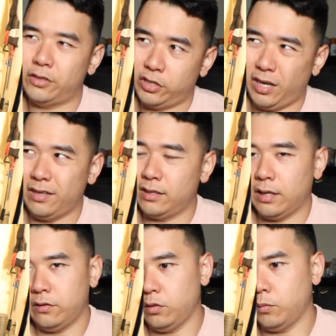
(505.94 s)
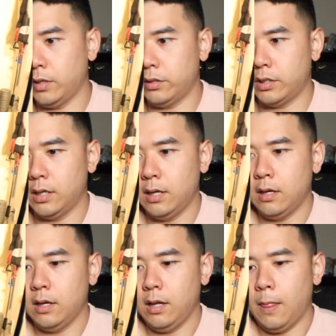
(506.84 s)
chest not so much,
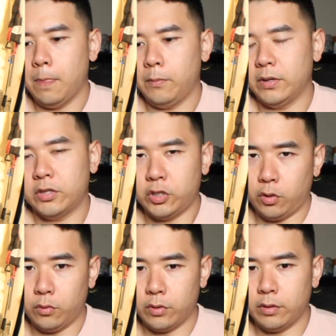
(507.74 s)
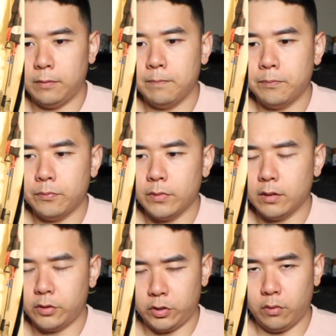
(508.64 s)
but shoulder
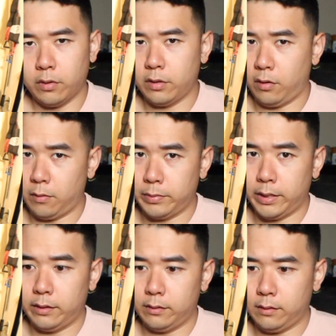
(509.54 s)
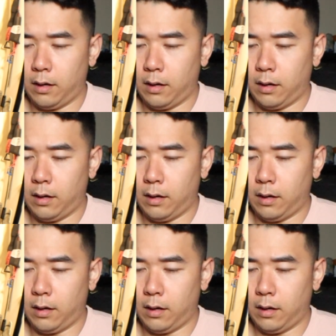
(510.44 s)
and arm day,